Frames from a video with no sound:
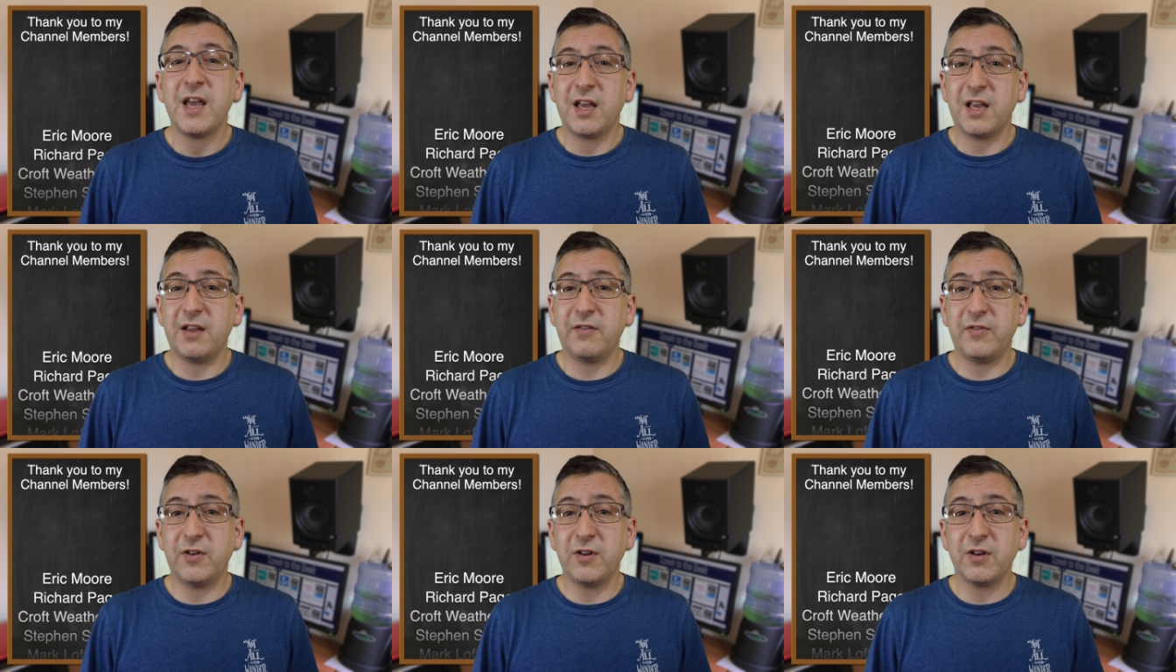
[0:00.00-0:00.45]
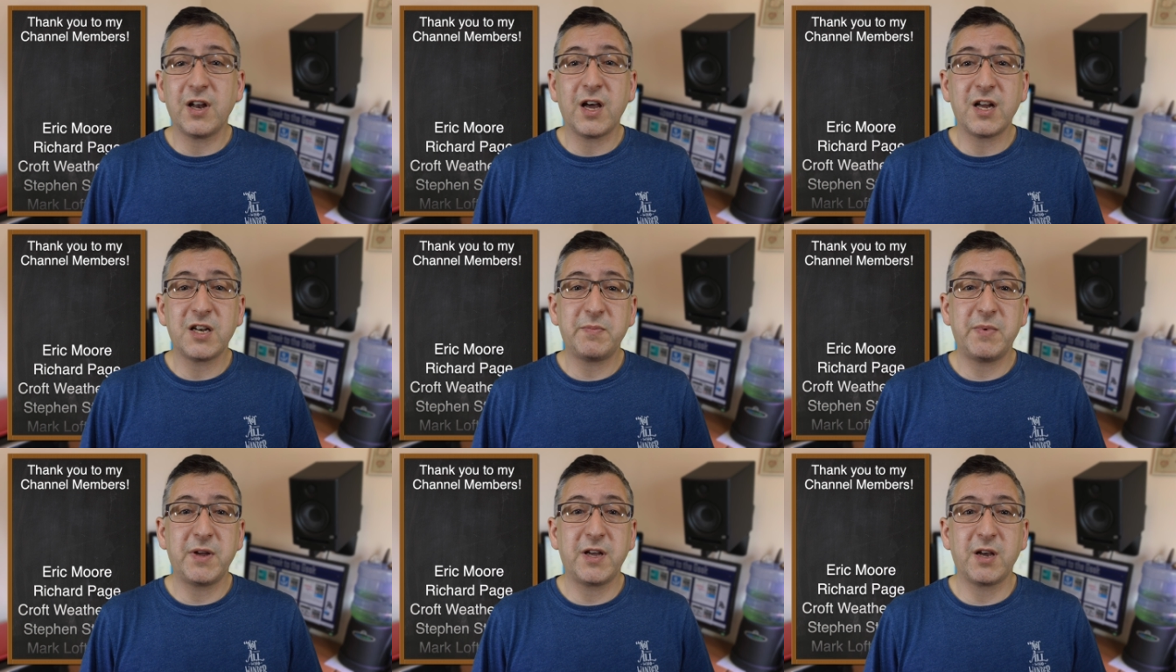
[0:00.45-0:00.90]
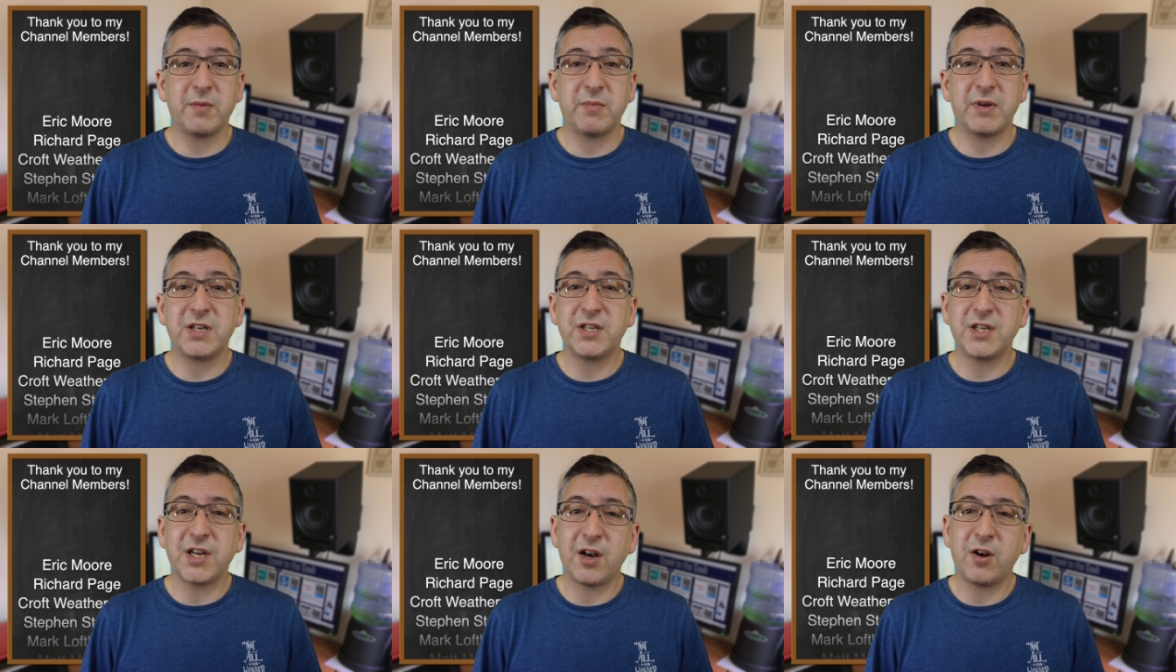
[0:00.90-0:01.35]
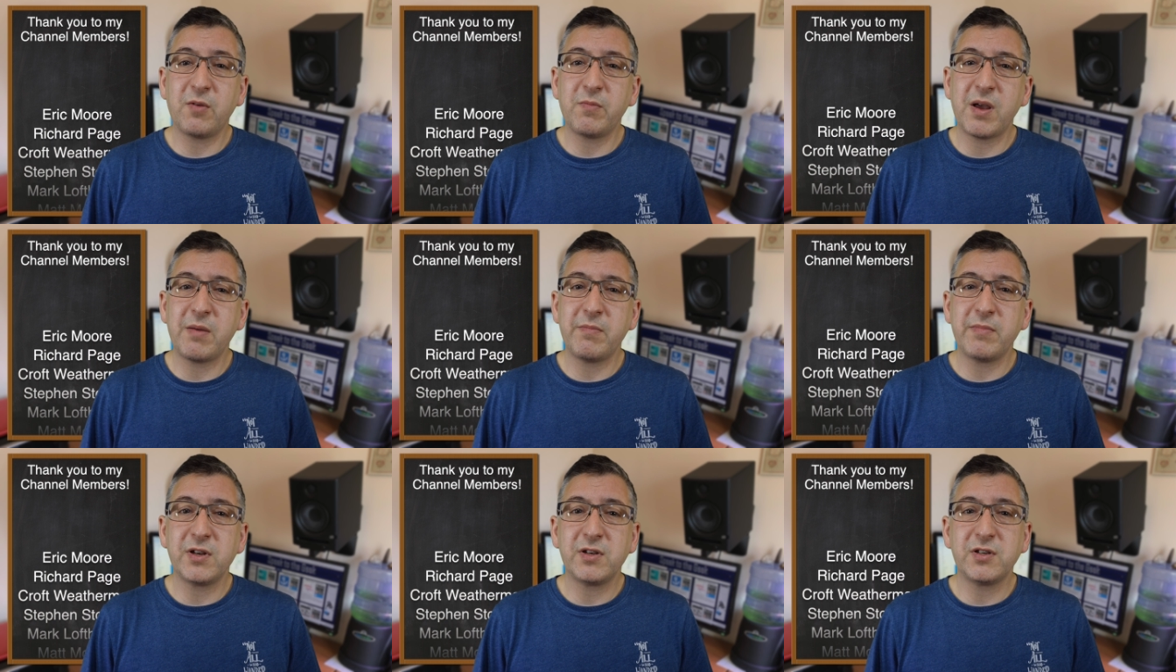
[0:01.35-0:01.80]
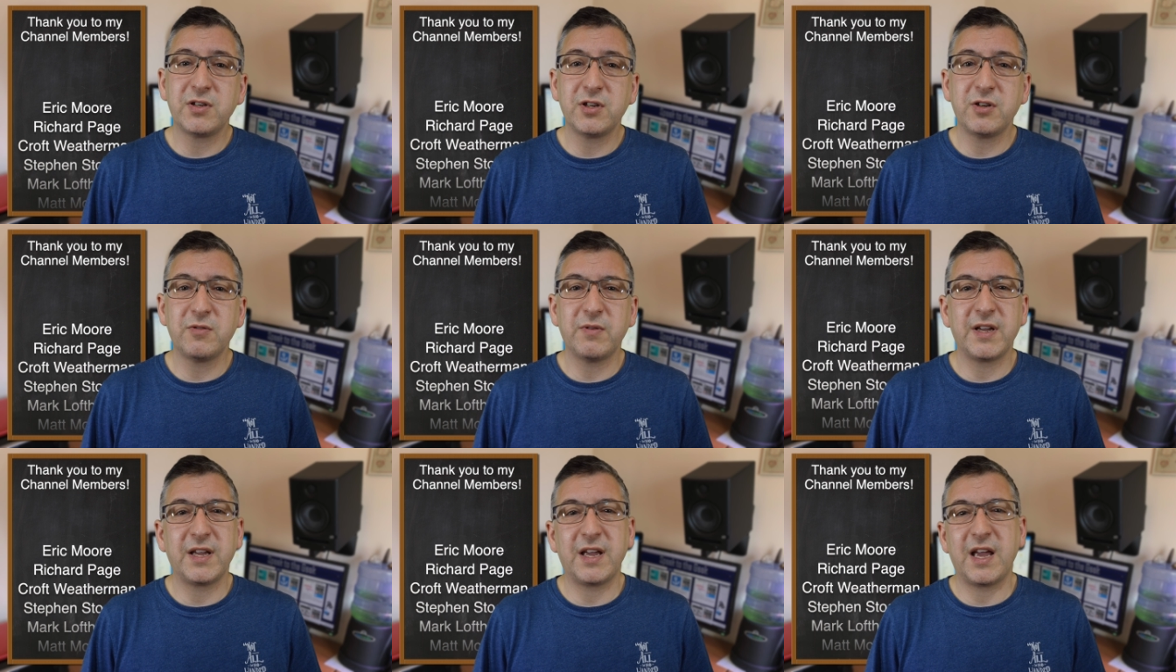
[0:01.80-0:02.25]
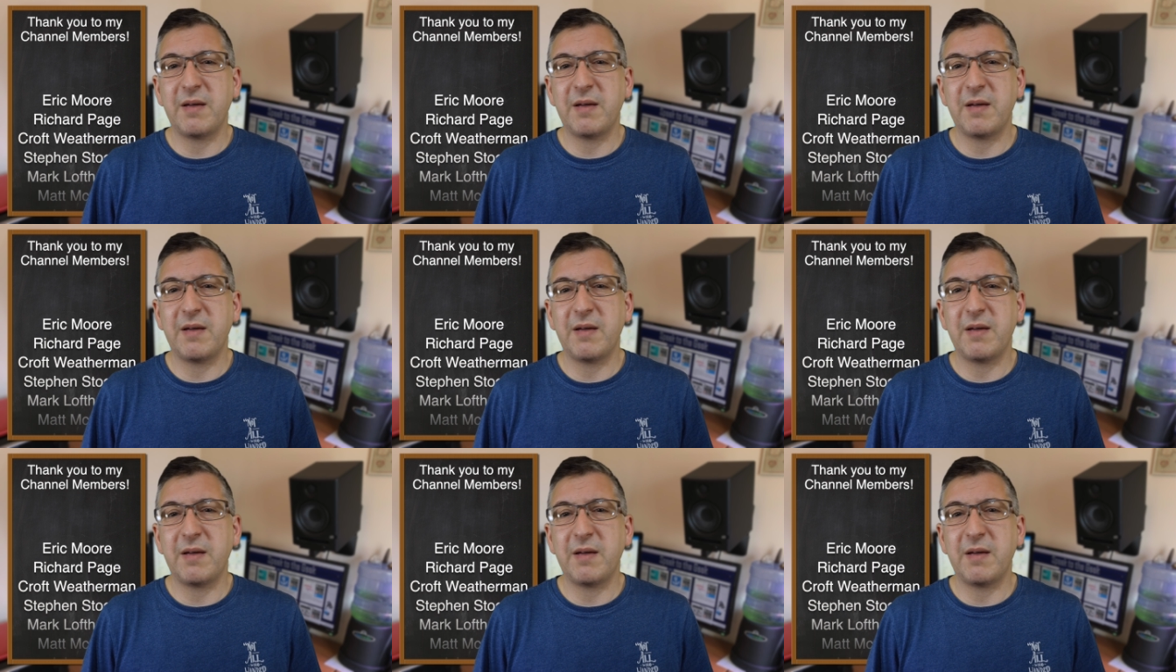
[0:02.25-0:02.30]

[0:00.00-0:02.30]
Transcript: If you'd like to become a channel member too and